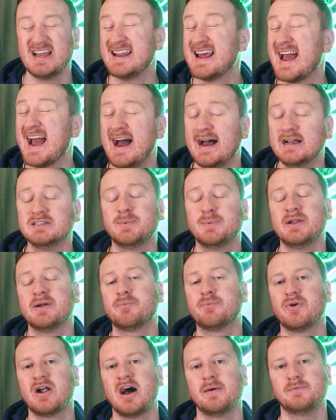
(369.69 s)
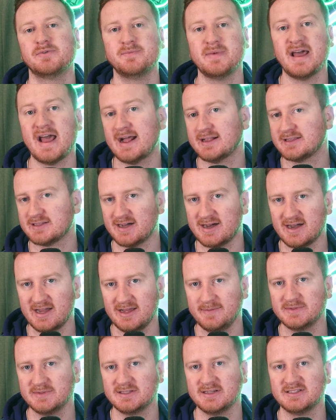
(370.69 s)
It has been a problem at
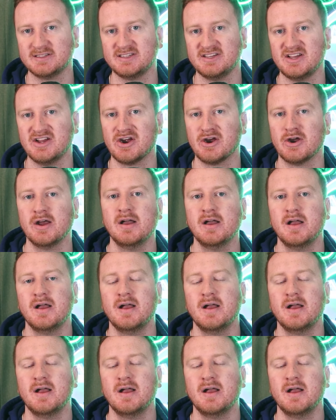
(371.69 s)
times this year.